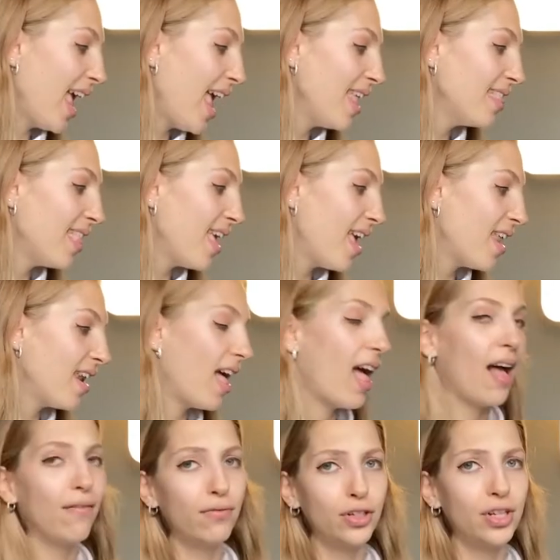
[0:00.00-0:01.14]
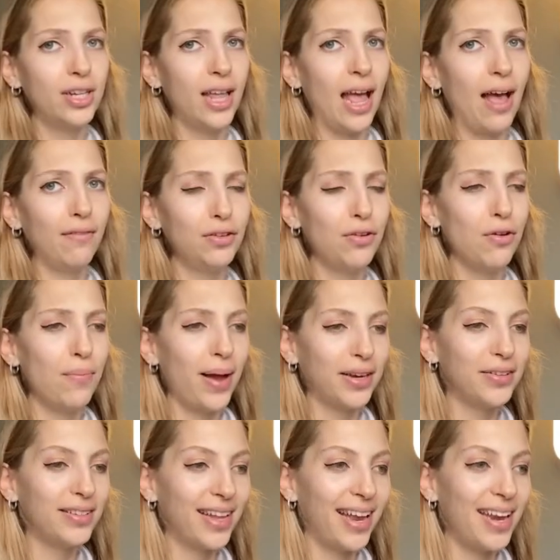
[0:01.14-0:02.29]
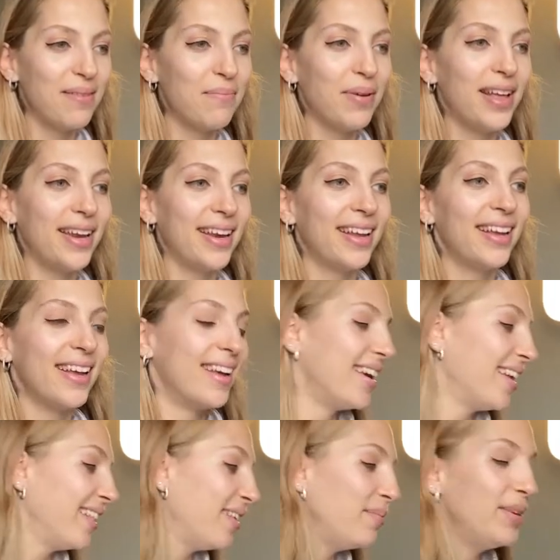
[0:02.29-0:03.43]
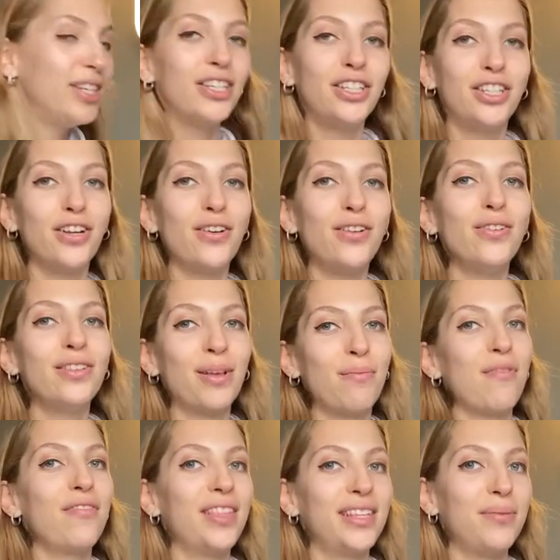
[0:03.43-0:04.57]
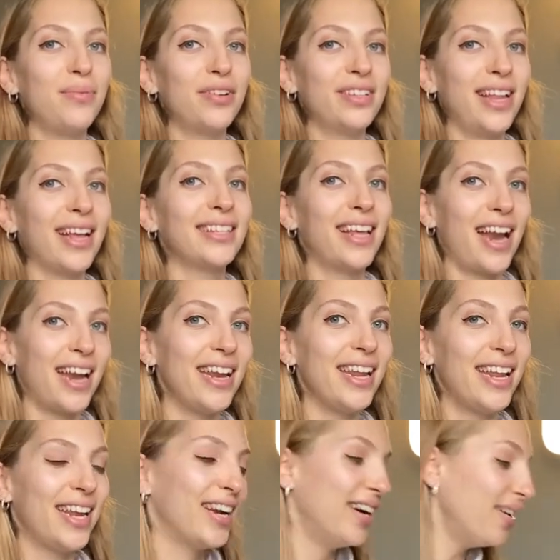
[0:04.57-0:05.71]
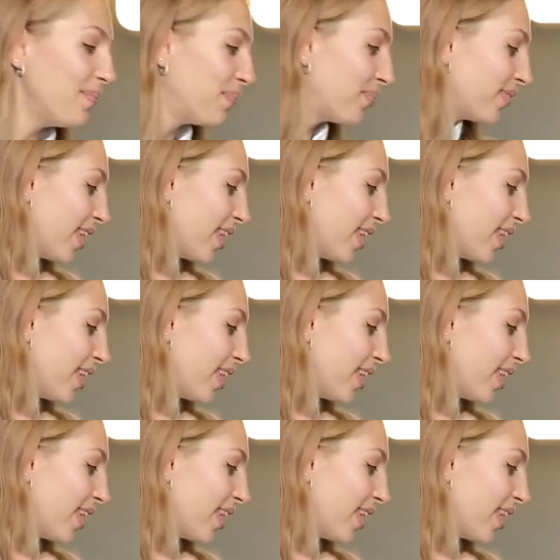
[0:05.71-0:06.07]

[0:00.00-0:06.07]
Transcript: And then, unfortunately, I have to go back to studying, but let me just show you some of the Cypriot snacks that I'm here.